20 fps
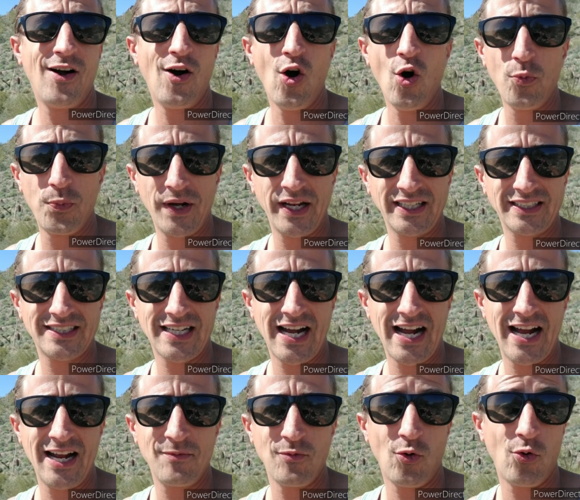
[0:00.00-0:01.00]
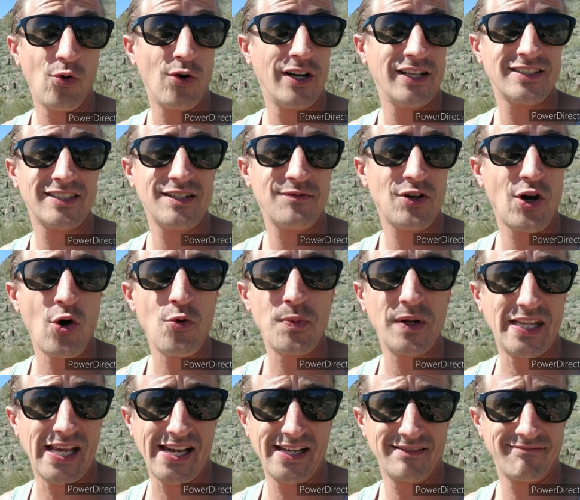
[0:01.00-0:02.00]
opening time, or it isn't even
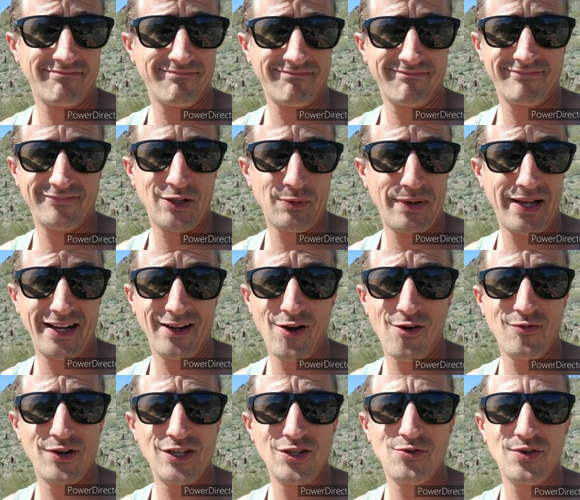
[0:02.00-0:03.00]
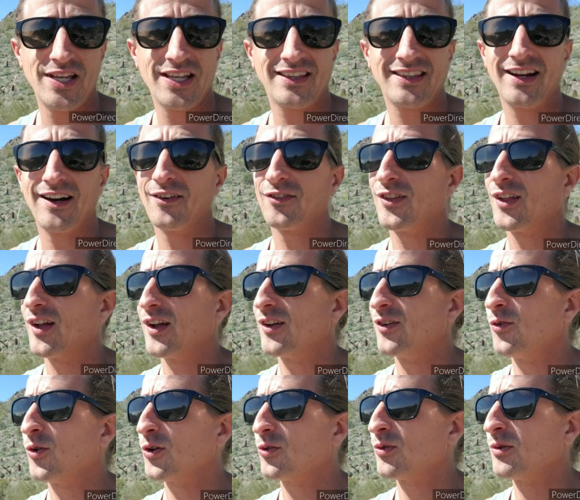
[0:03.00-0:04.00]
open yet, depending on when you get there. The
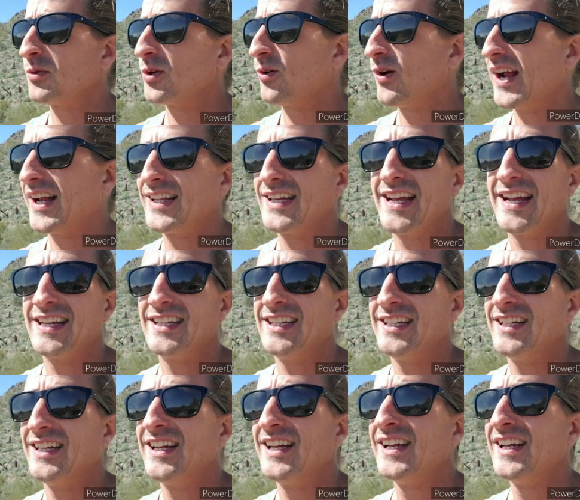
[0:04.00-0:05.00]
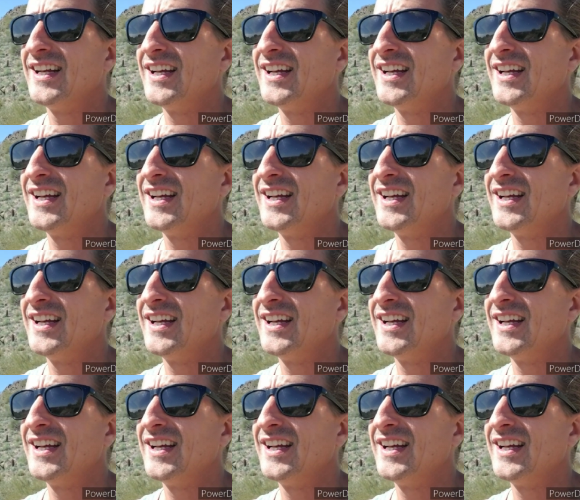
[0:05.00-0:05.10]
North Rim of the Grand Canyon